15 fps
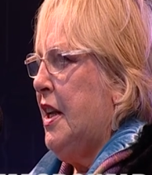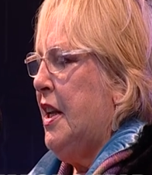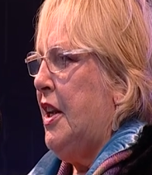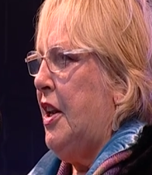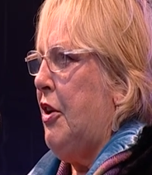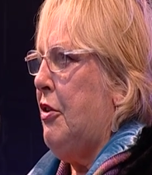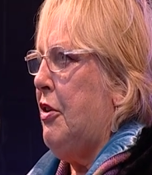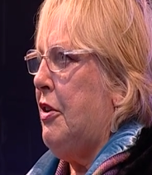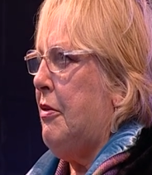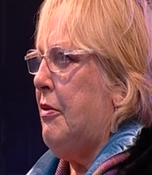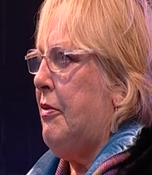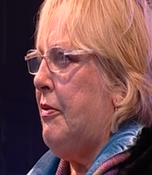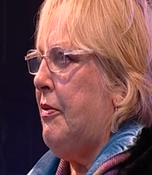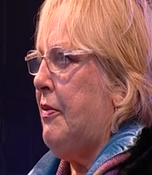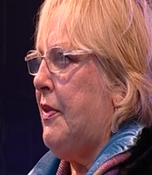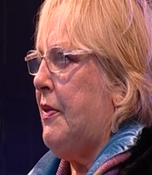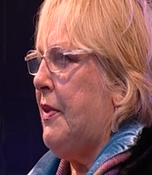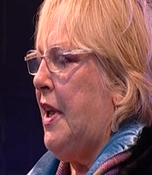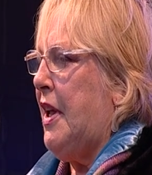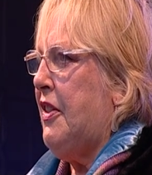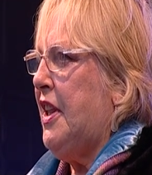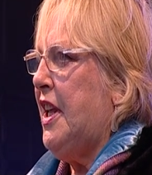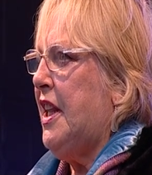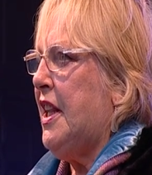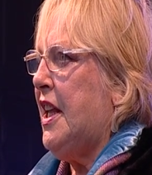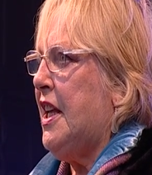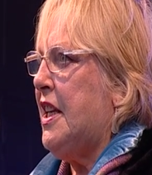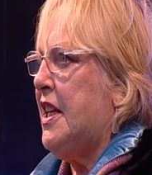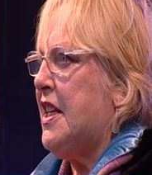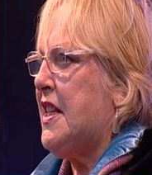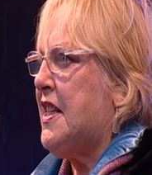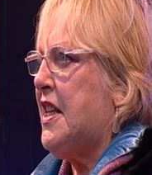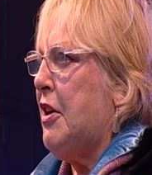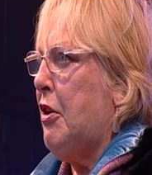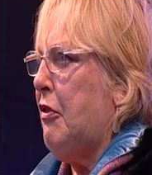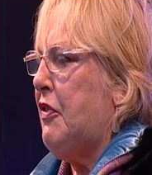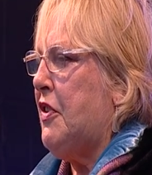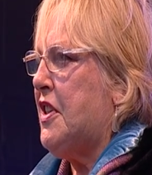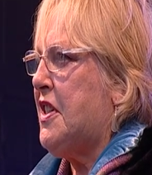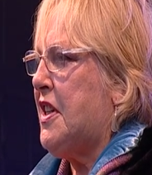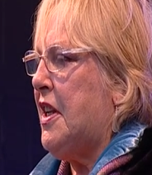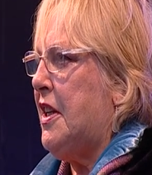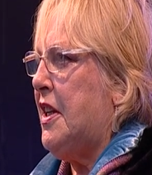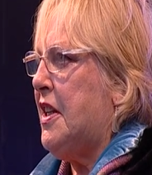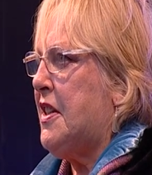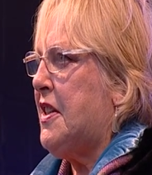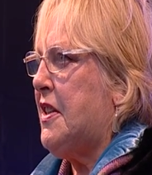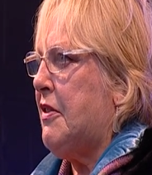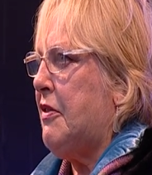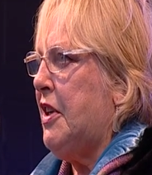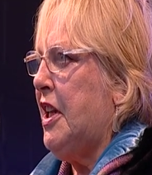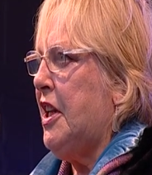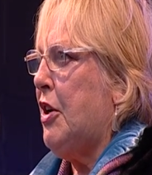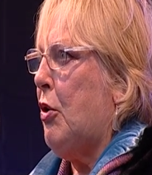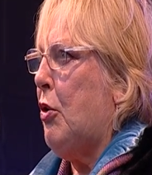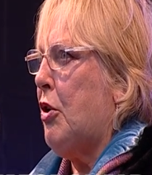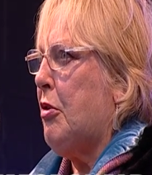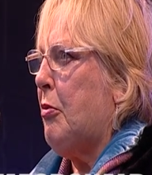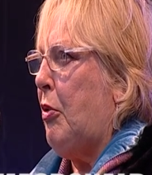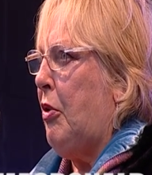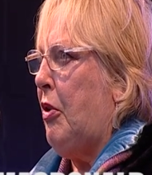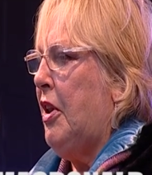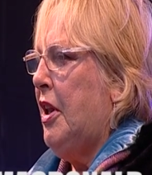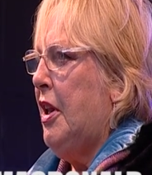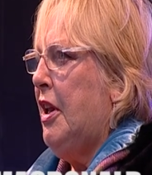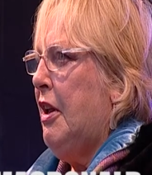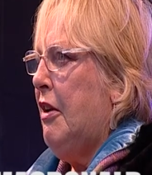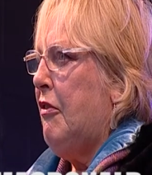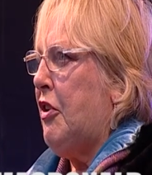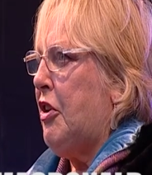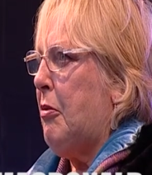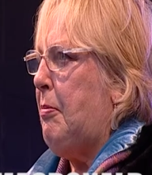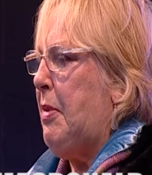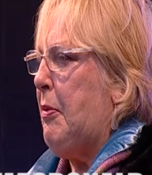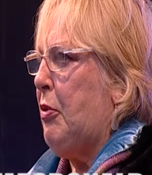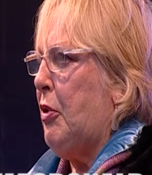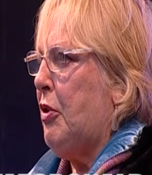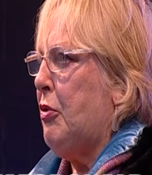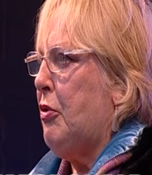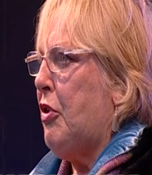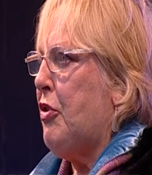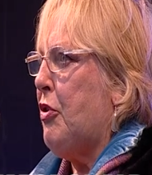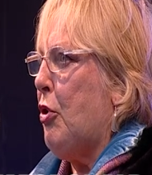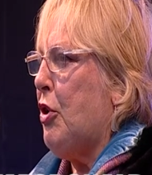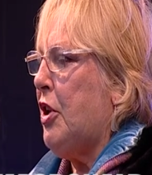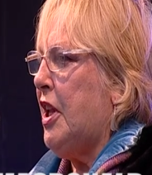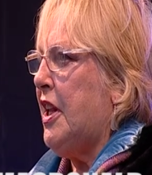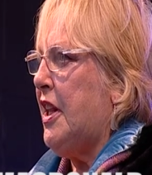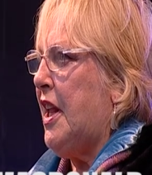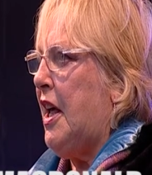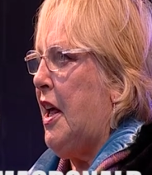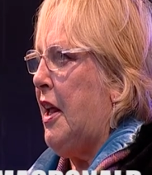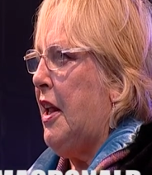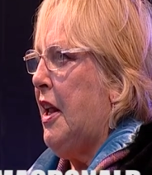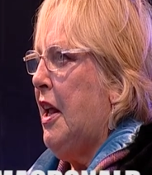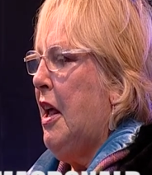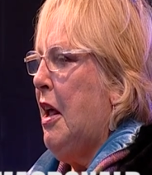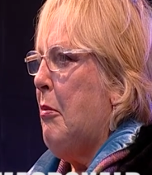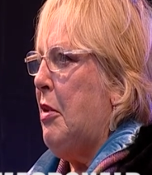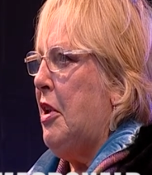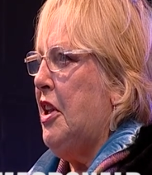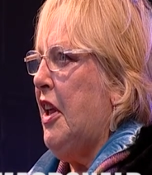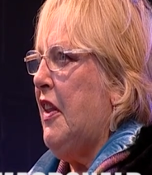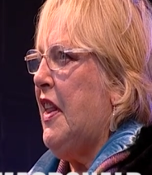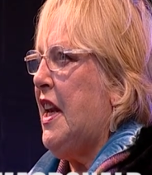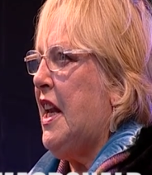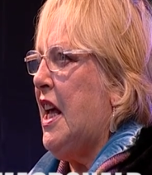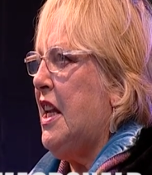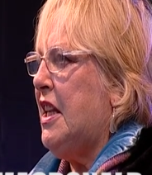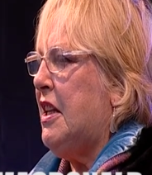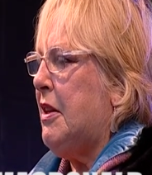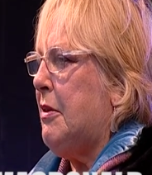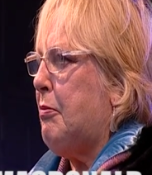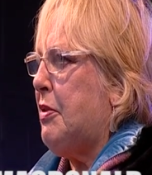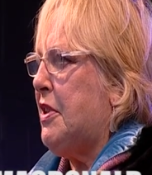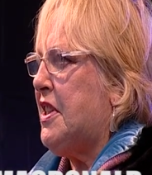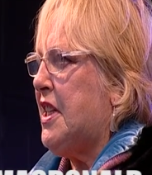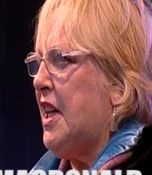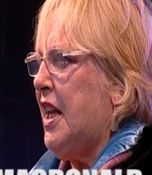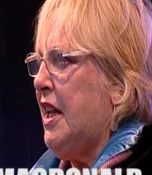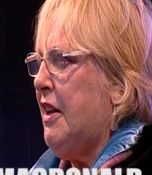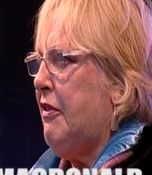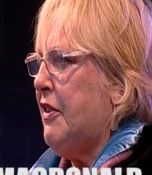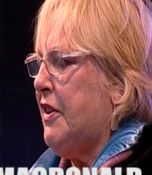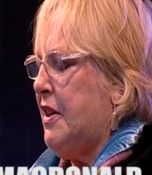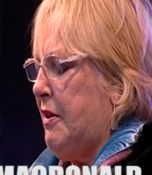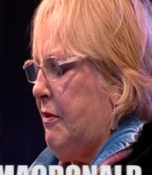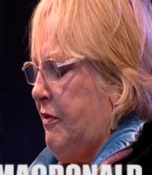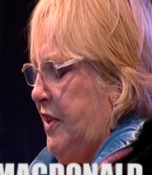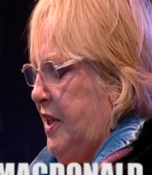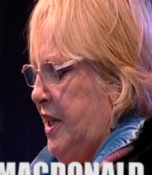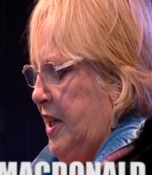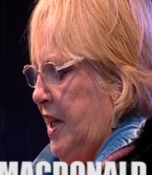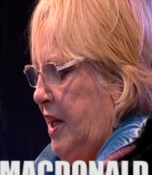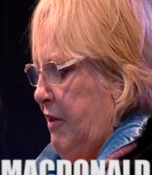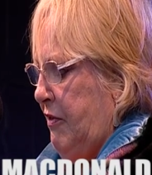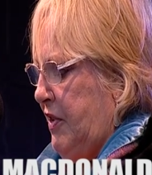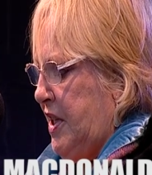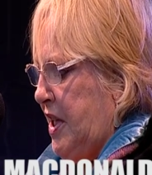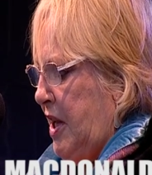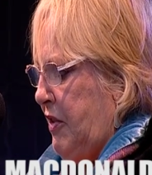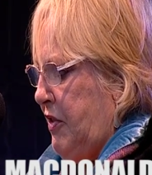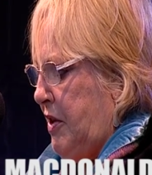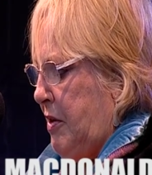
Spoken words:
Now, I think that in itself is really horrible for the people who thought like that. But on the other hand, it puts the fear of life and death